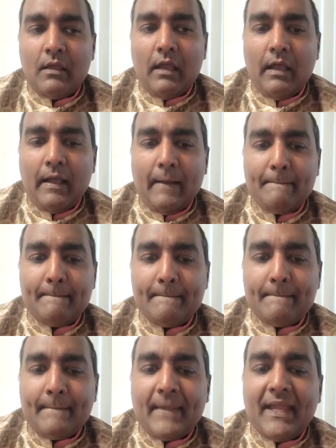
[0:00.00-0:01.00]
Um,
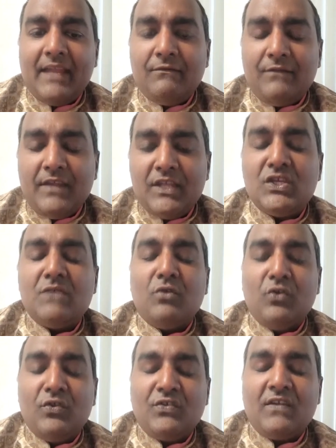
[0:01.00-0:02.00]
in Fiji,
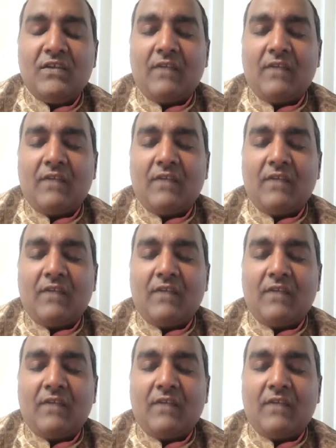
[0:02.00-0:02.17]
Mauritius,